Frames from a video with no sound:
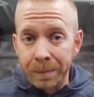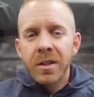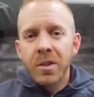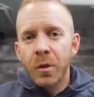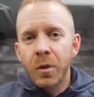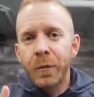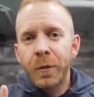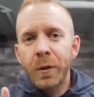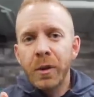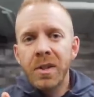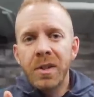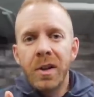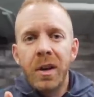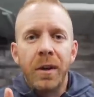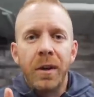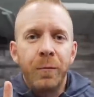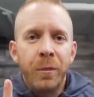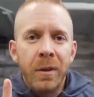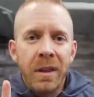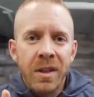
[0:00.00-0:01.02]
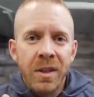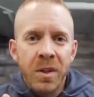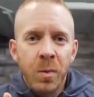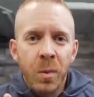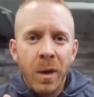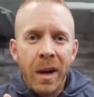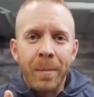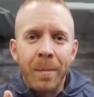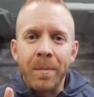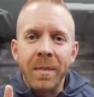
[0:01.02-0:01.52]
So first off, with the
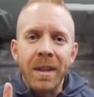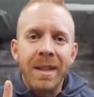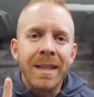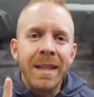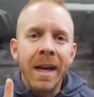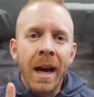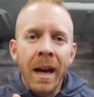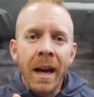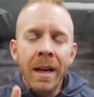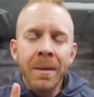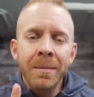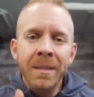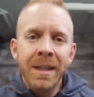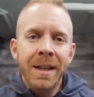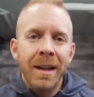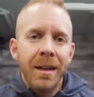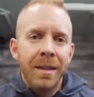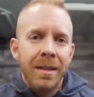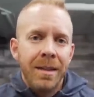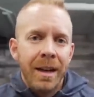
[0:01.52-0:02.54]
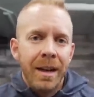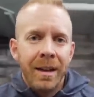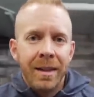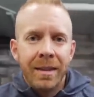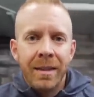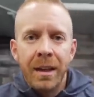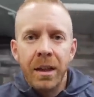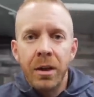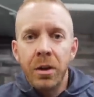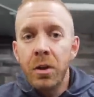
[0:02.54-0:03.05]
swim, the times that I think
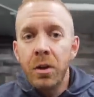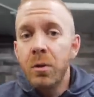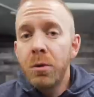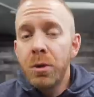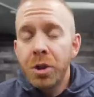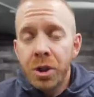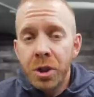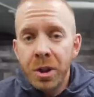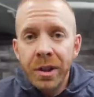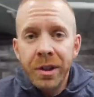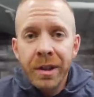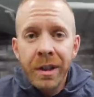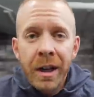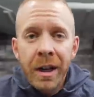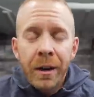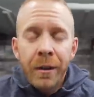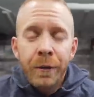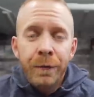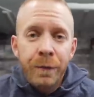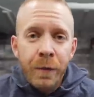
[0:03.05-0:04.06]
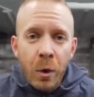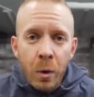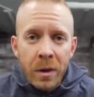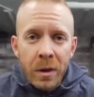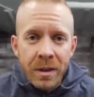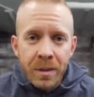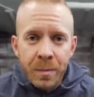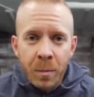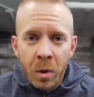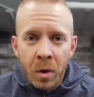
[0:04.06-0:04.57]
that you should
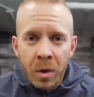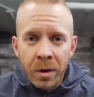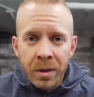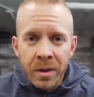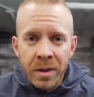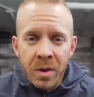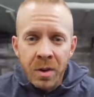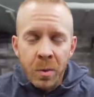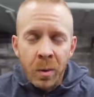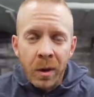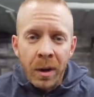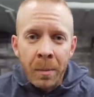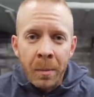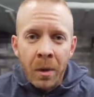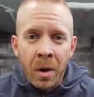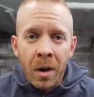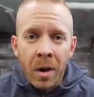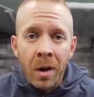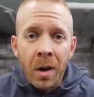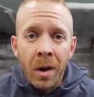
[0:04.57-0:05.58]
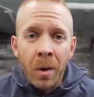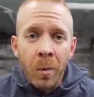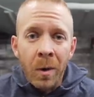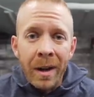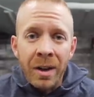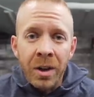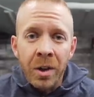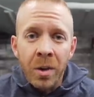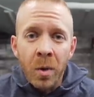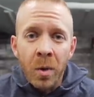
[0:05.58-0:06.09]
focus more on the swim are
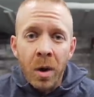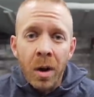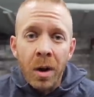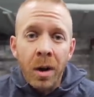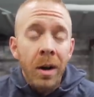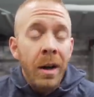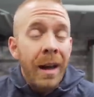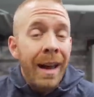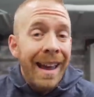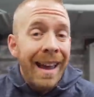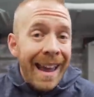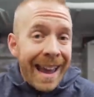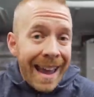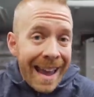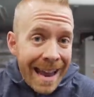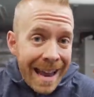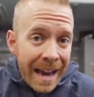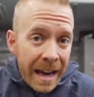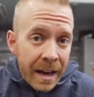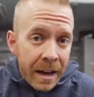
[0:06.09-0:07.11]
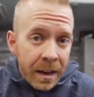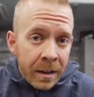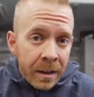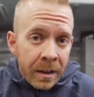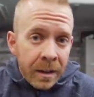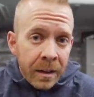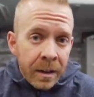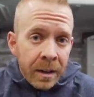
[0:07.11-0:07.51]
when you are A,